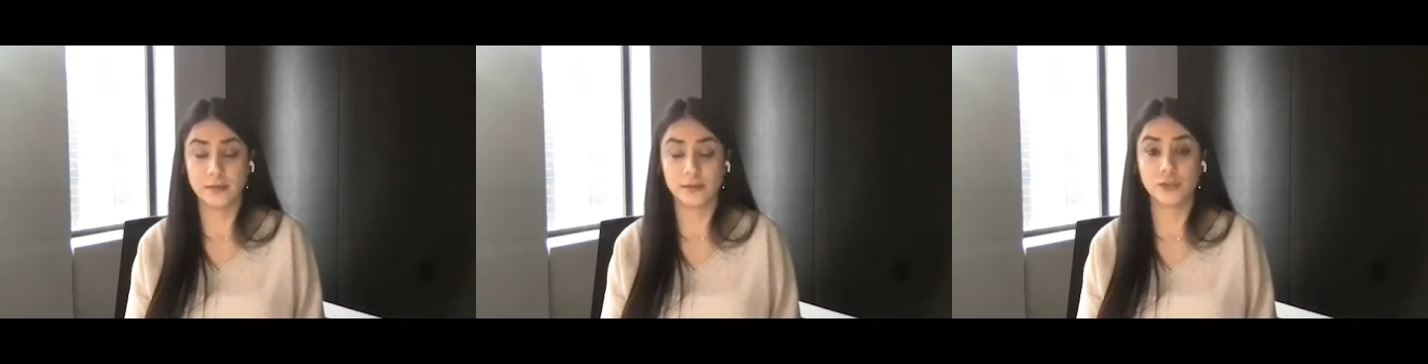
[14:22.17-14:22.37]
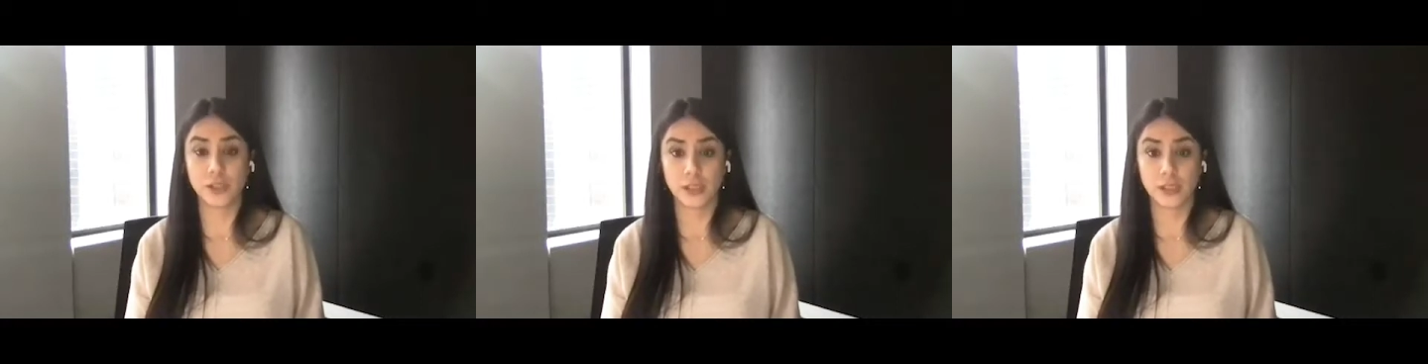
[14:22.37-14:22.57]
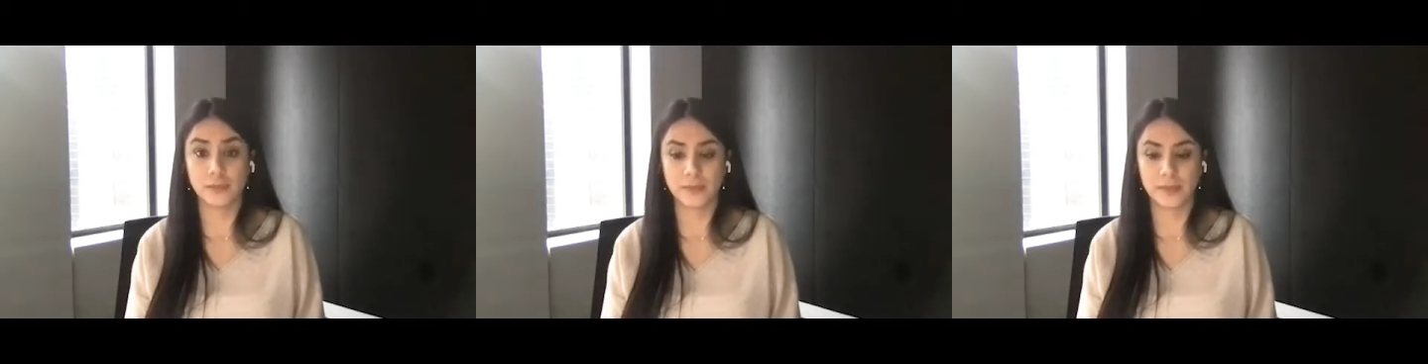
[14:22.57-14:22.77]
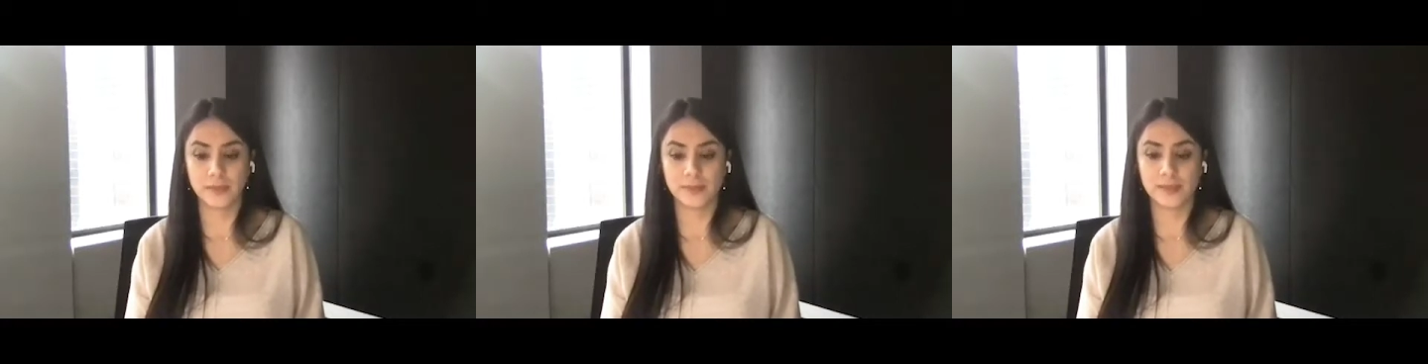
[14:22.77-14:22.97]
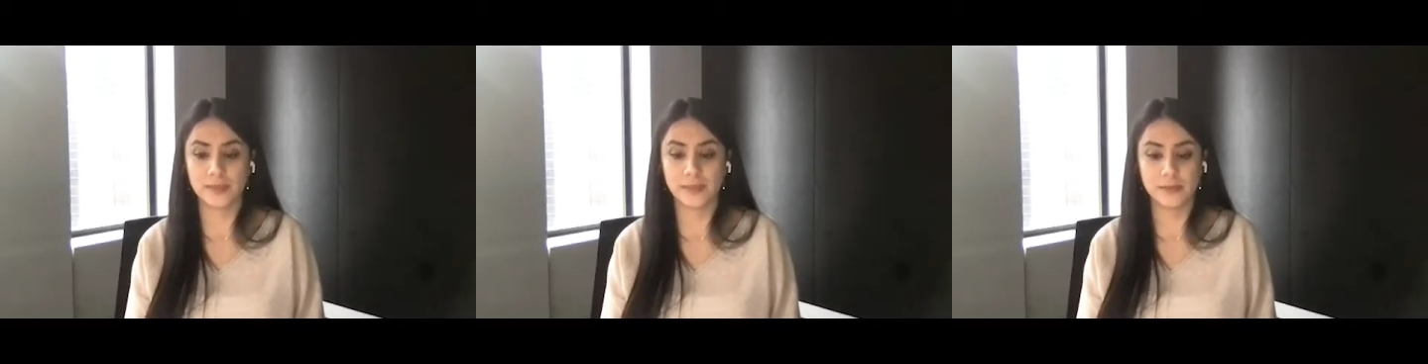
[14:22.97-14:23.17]
the shaken
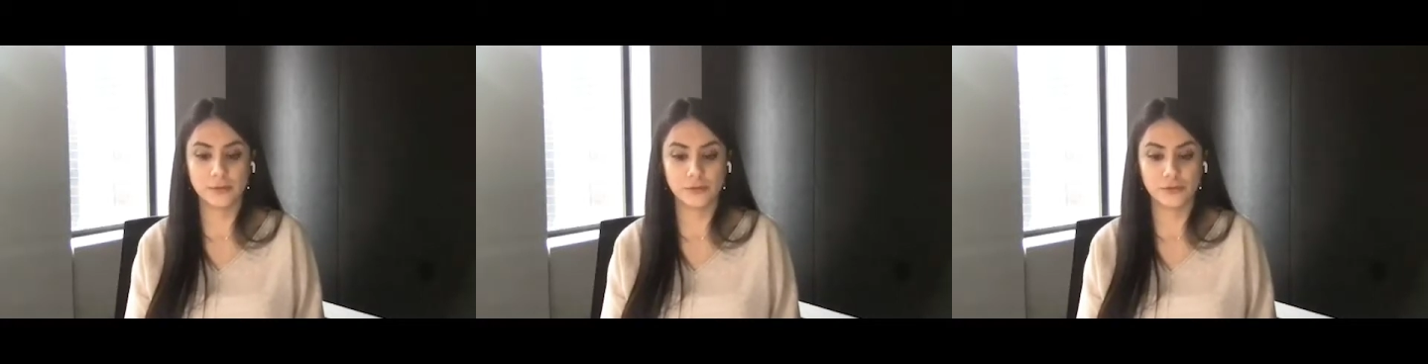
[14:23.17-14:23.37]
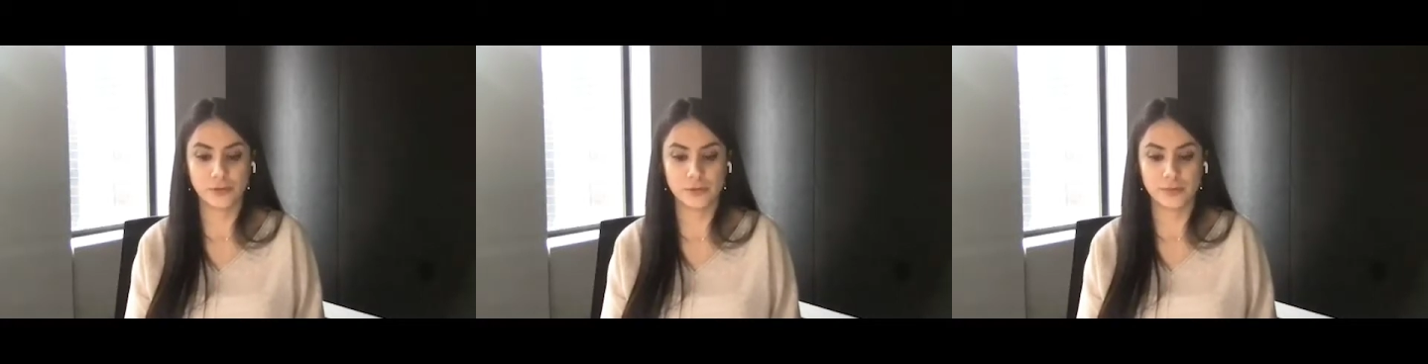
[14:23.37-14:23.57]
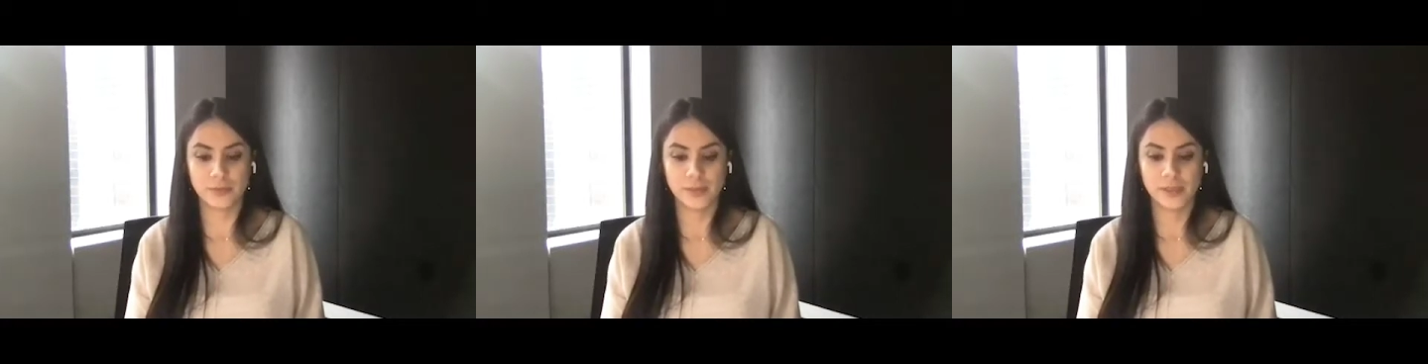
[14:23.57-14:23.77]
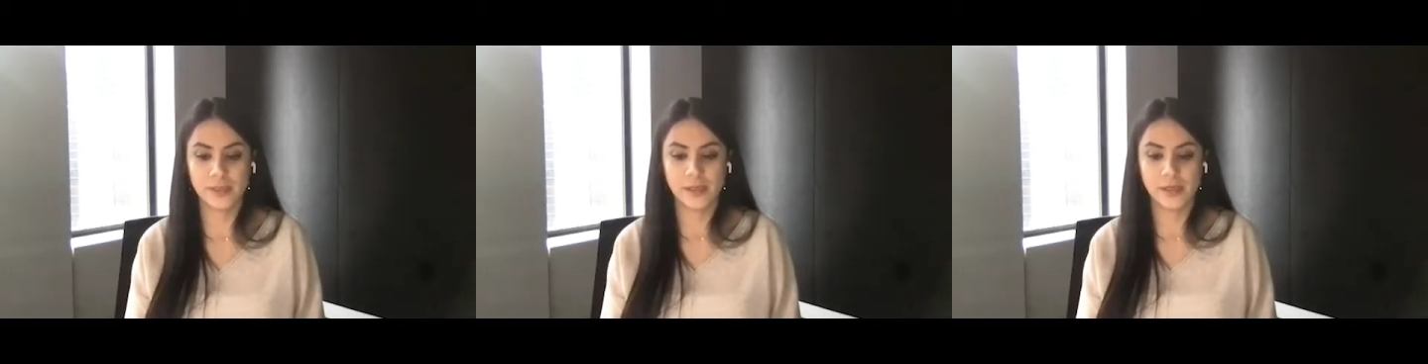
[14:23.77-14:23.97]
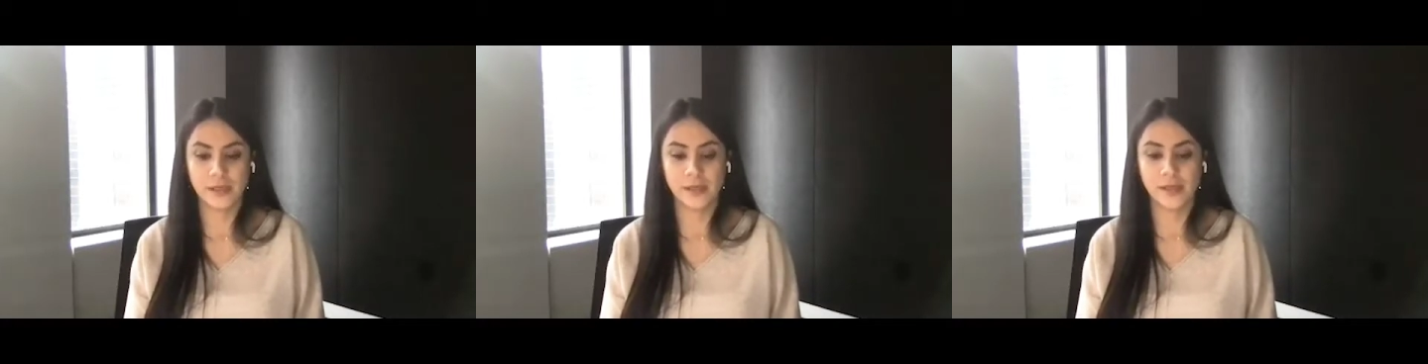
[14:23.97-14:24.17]
baby syndrome,
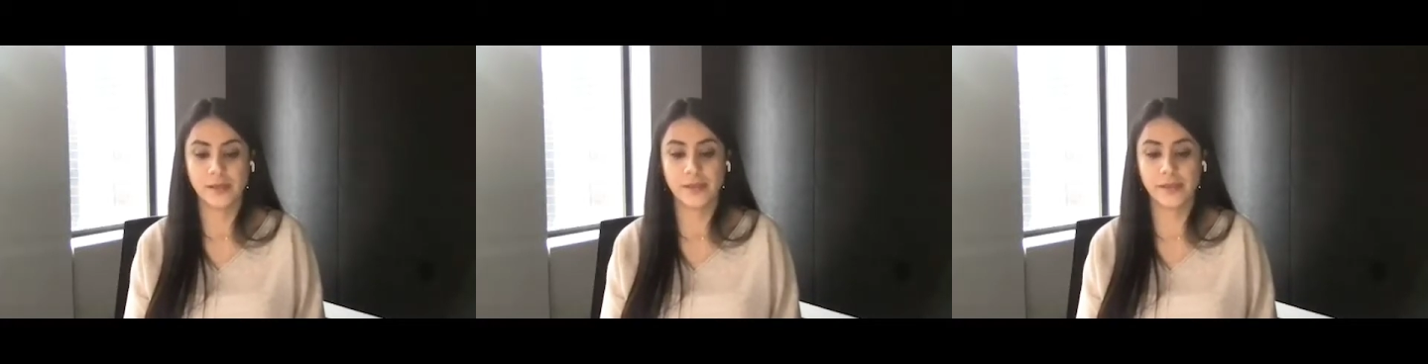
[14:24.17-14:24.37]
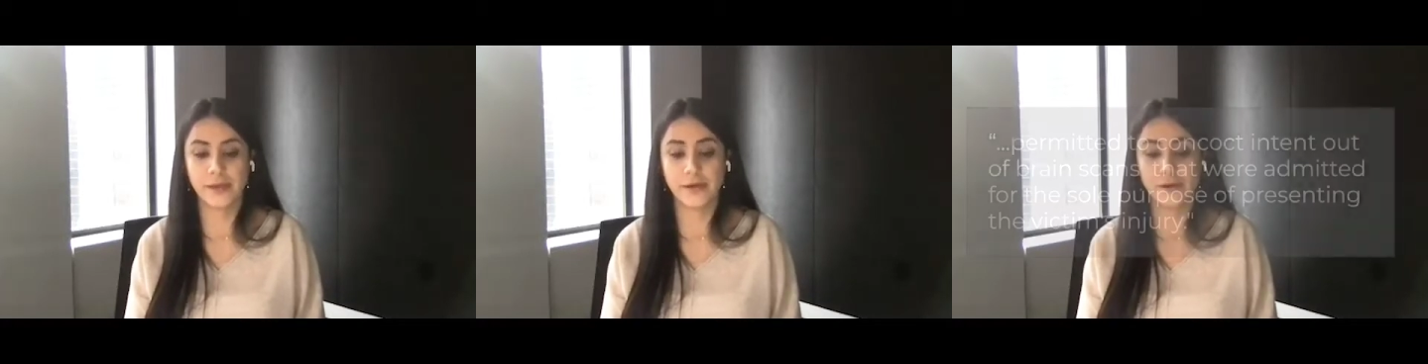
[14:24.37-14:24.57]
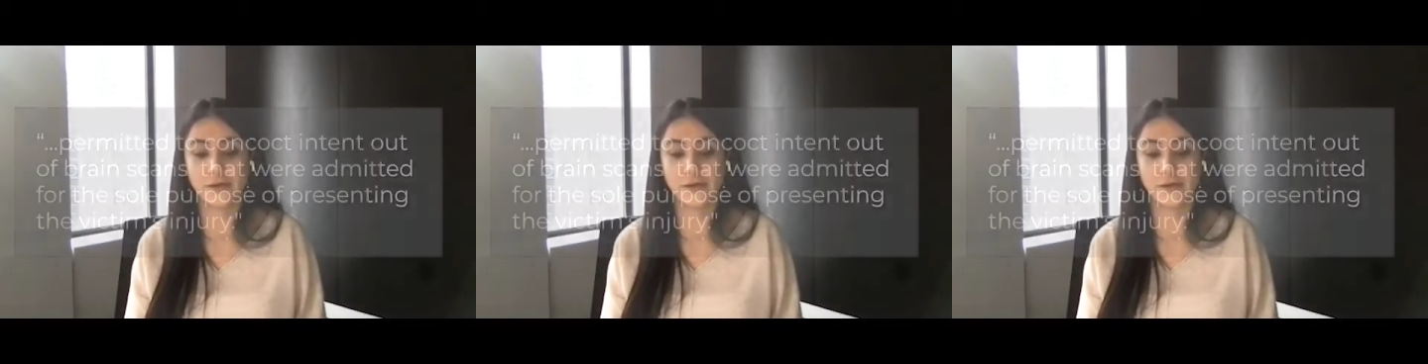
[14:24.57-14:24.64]
they